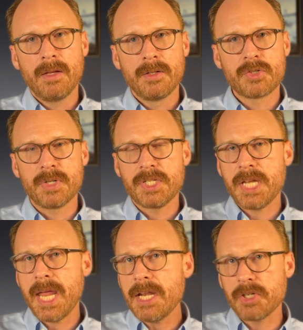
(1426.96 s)

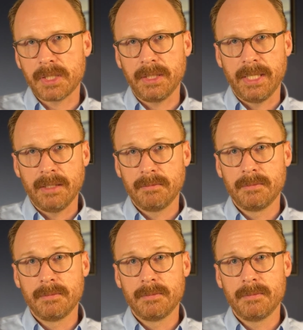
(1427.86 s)
strategically.
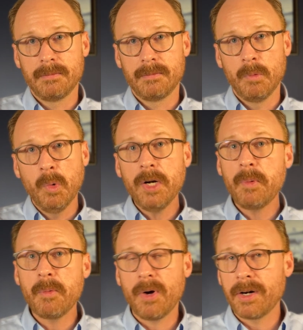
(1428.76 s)
Where do
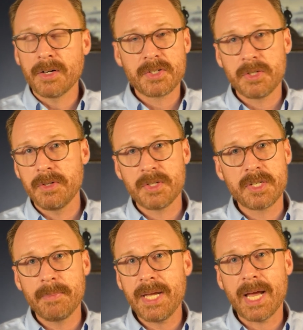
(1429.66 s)
we want our students to
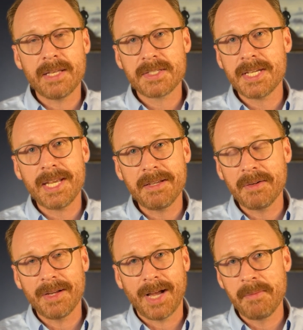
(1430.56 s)
be? See,
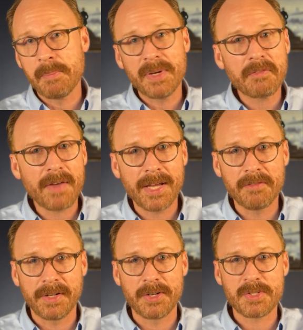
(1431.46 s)
I'm a big fan of
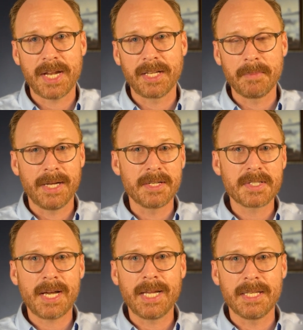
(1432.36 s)
understanding by
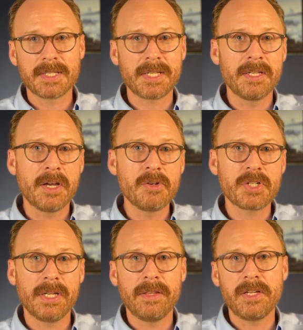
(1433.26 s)
design, this
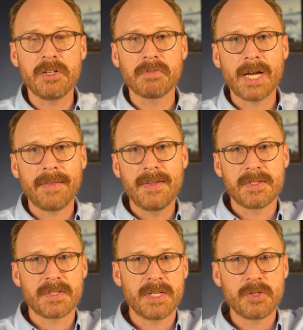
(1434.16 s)
notion that you've got these
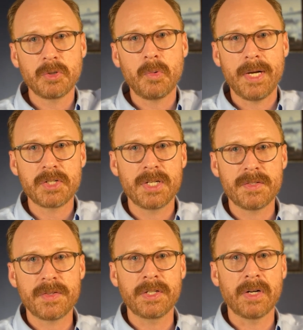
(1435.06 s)
essential questions
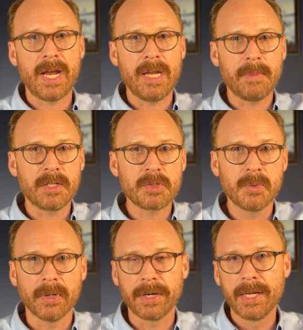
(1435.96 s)
that you're aiming
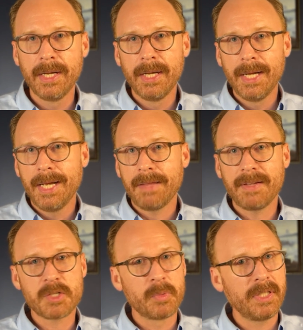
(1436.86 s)
toward. I think
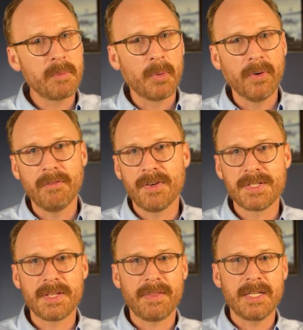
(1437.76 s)
it's really important for us
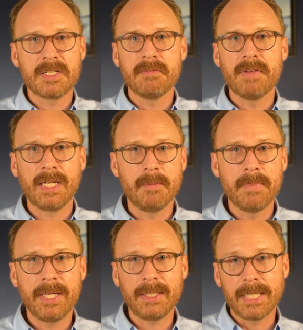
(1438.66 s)
to think
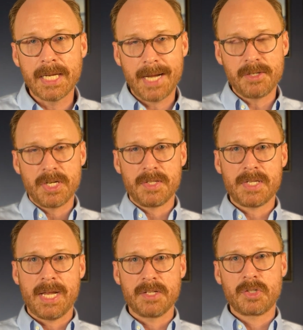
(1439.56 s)
developmentally, not just
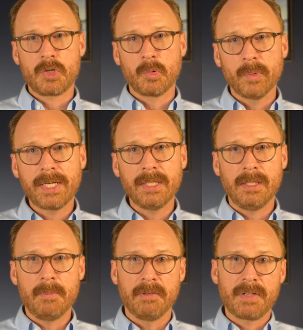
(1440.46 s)
as curriculum of